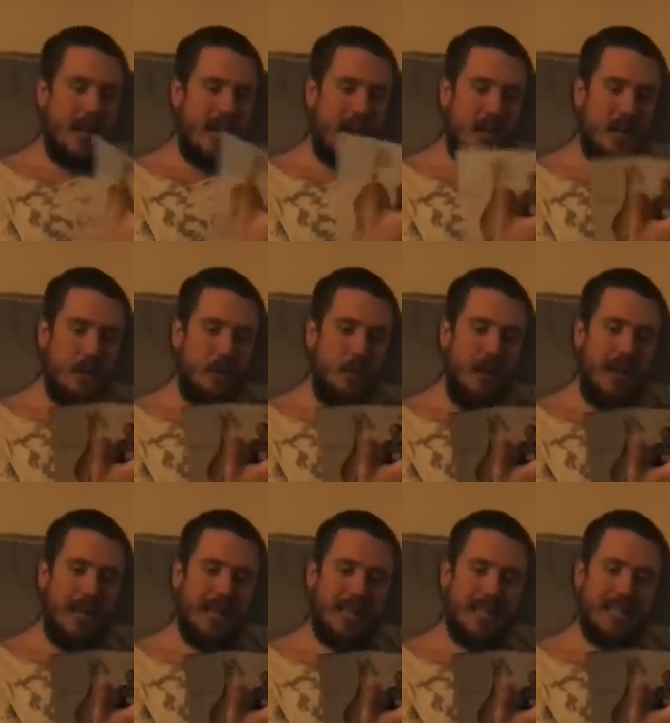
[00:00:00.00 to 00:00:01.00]
And you
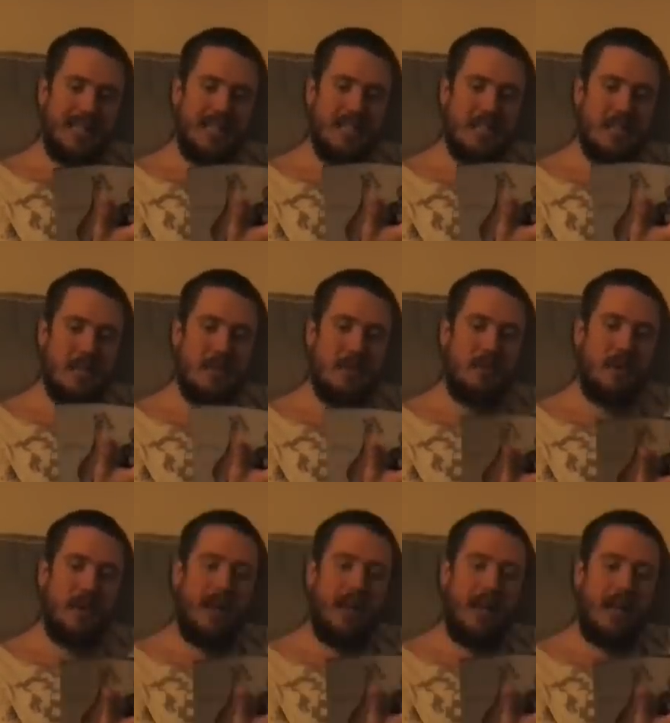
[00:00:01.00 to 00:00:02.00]
really get that sense in some of the
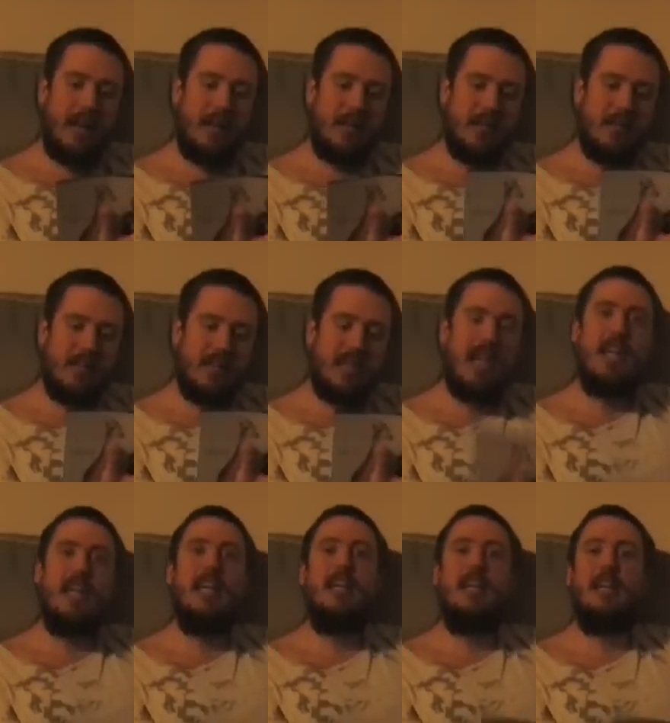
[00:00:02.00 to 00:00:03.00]
writing, like,
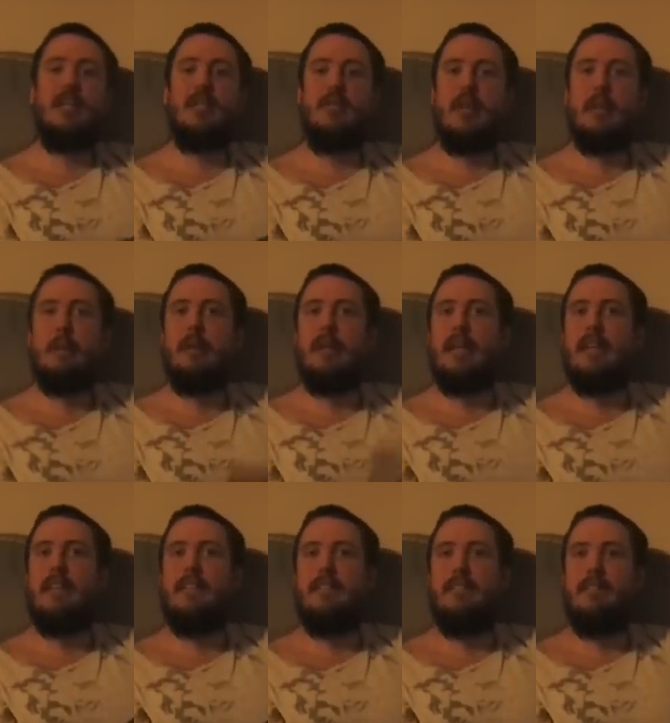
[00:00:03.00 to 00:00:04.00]
Dakin doesn't really
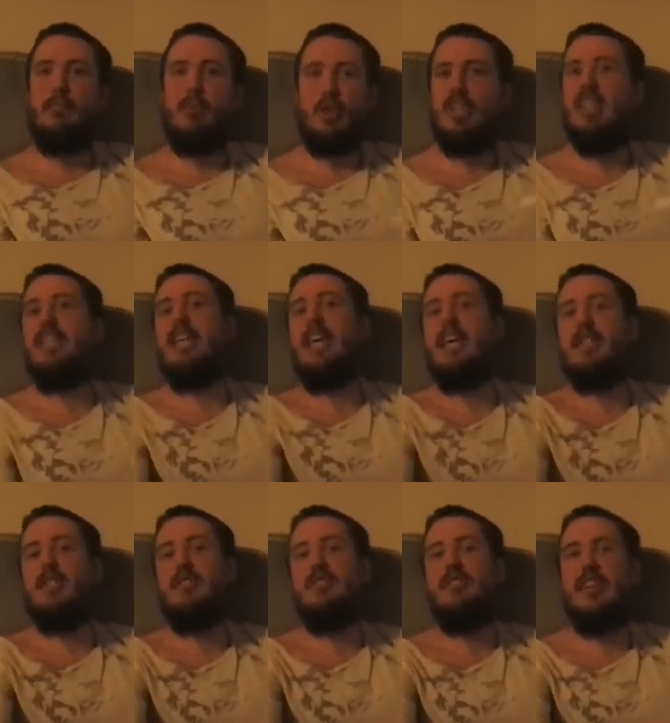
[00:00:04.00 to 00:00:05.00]
believe what she's saying
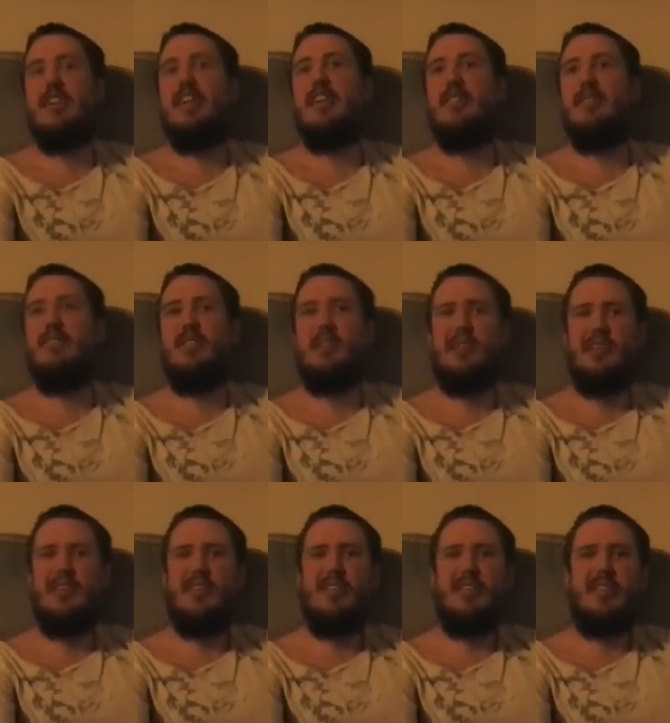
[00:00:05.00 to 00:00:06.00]
is true. Like, you know,
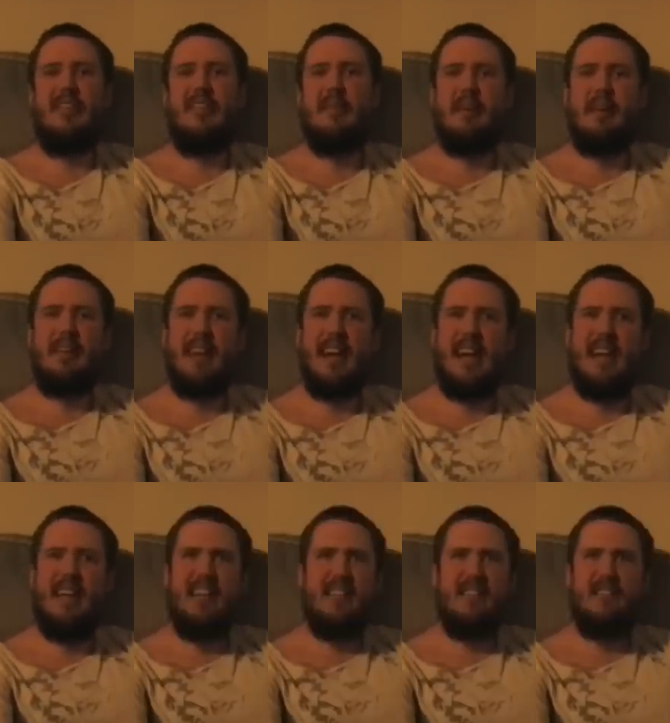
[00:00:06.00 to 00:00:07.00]
you're a clone of my dad,
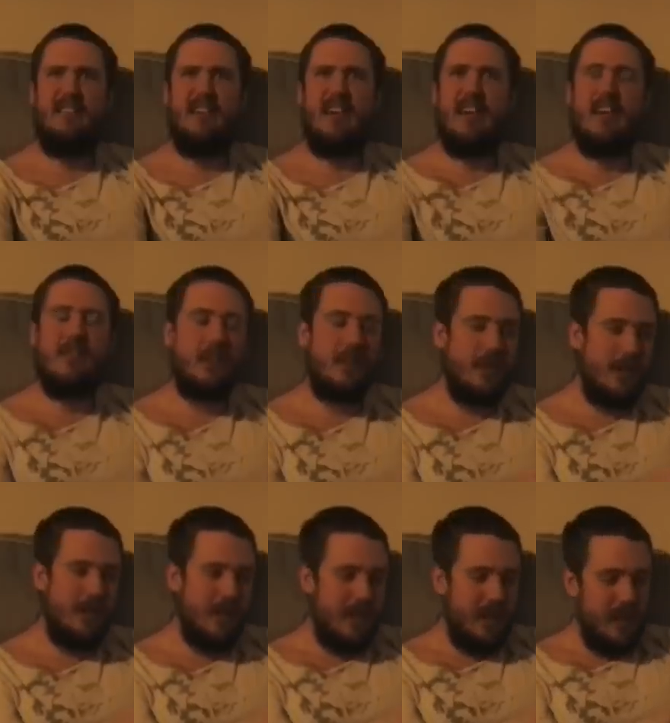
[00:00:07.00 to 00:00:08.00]
you get the fuck out of here.
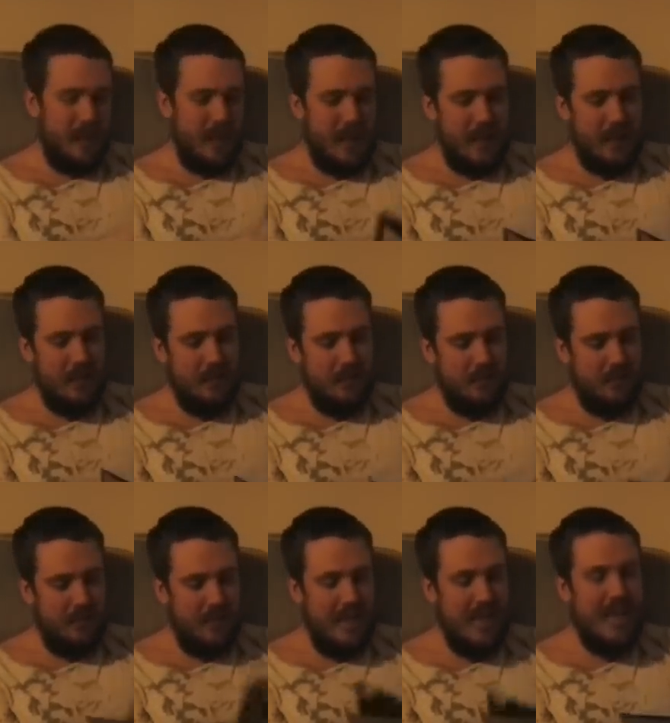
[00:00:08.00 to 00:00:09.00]
And
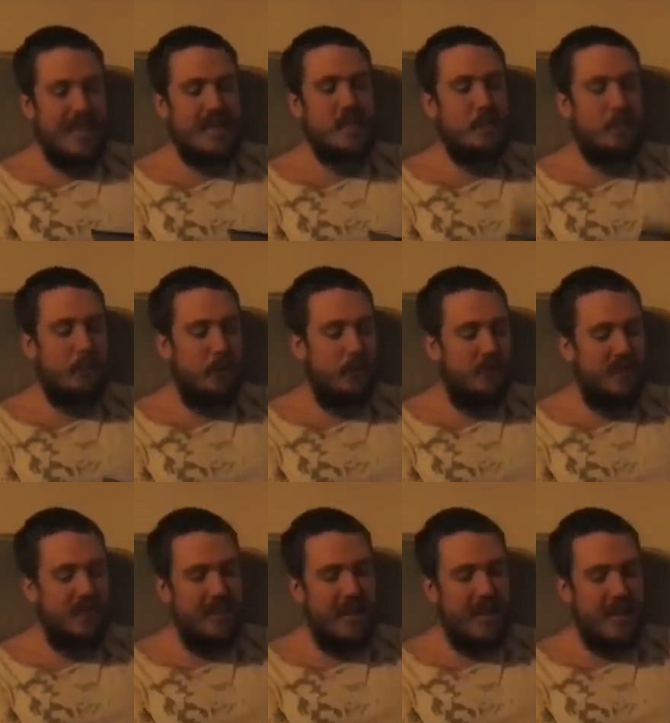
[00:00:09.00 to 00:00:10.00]
he gets the proof
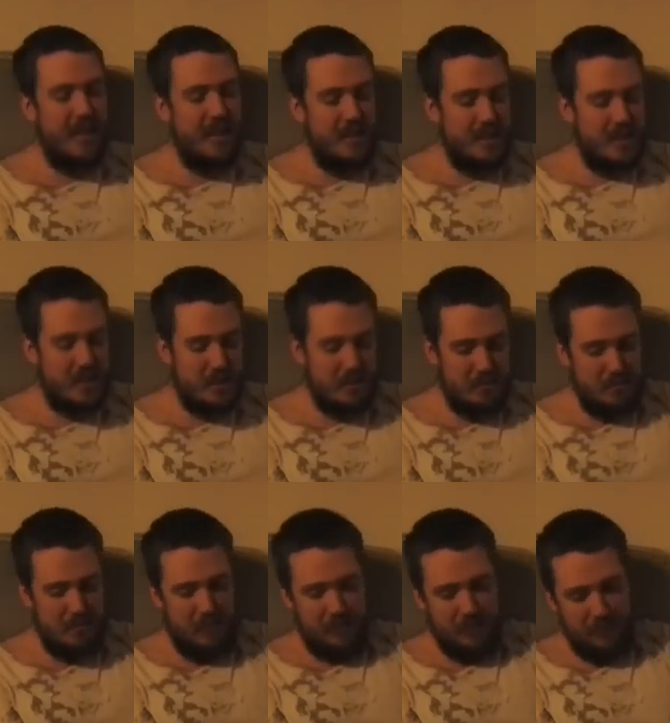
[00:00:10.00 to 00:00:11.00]
he needs,
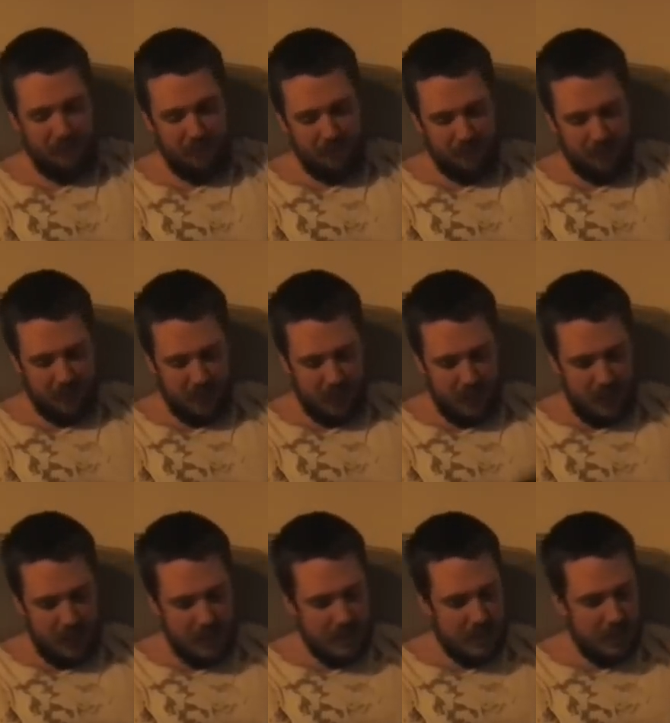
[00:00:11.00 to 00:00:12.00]

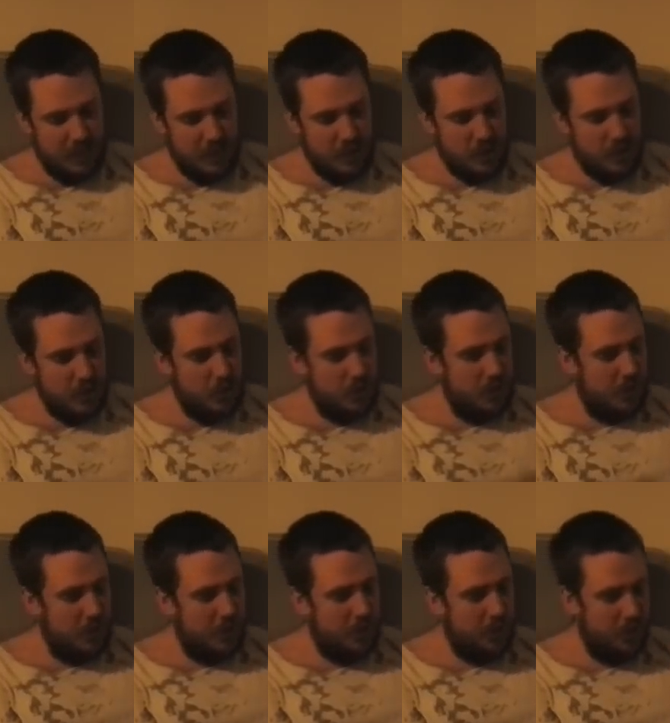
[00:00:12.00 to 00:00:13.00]
as I can show you in
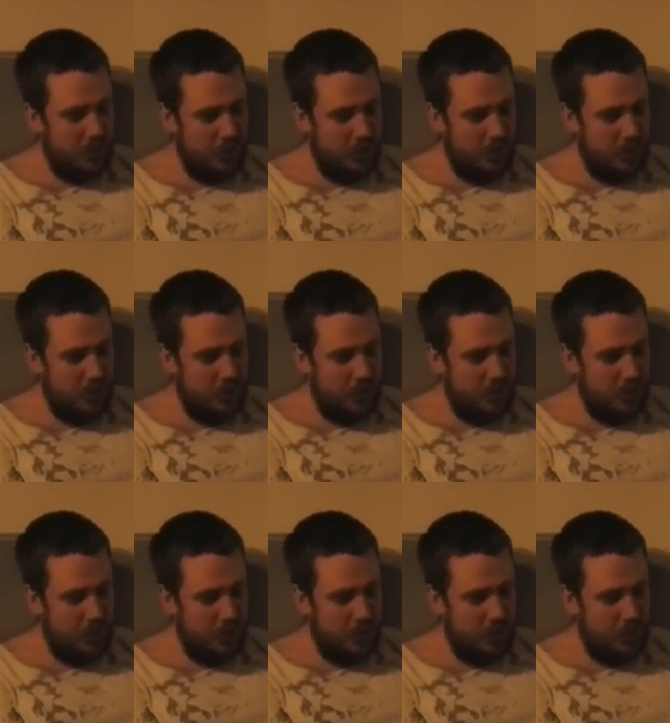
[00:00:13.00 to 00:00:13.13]
here,